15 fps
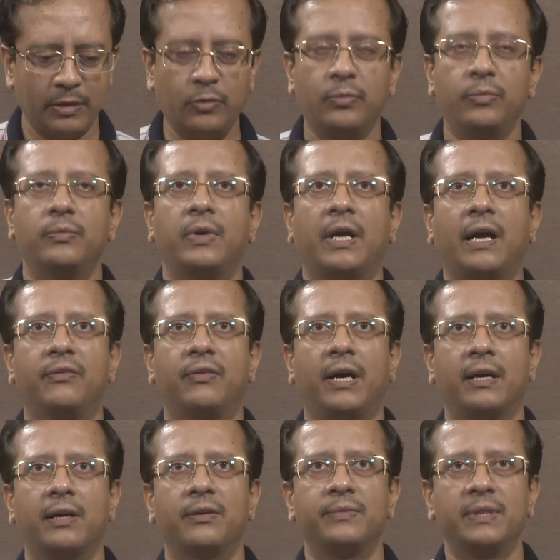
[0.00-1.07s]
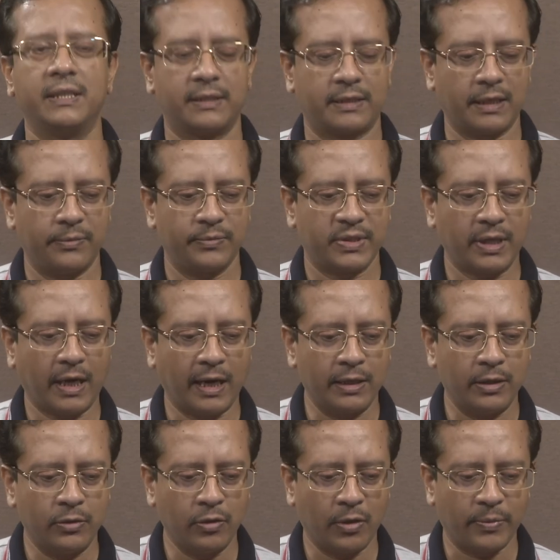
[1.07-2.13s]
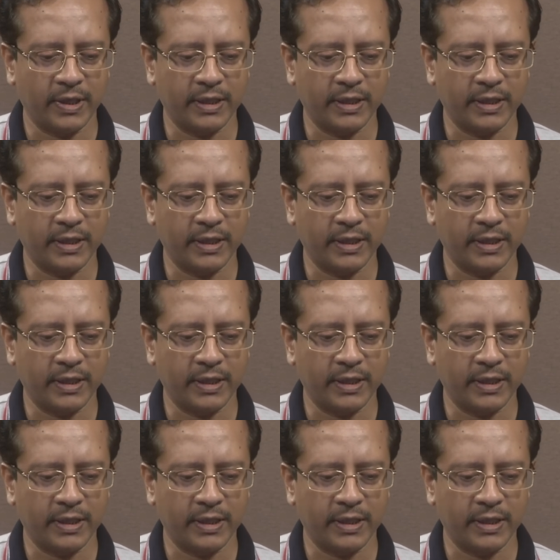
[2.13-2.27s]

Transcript: You have heard of these terms, undo